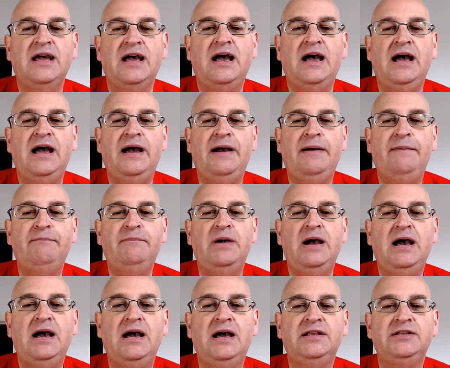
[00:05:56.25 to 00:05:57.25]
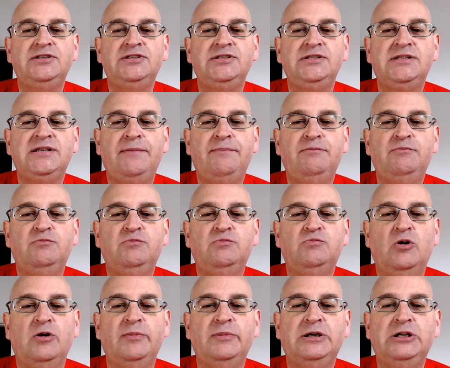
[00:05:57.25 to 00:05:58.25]
What am I
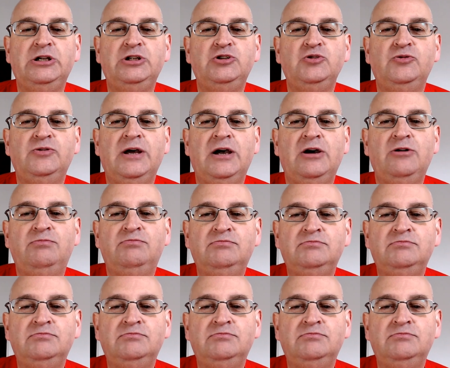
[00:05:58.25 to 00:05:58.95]
going to do now?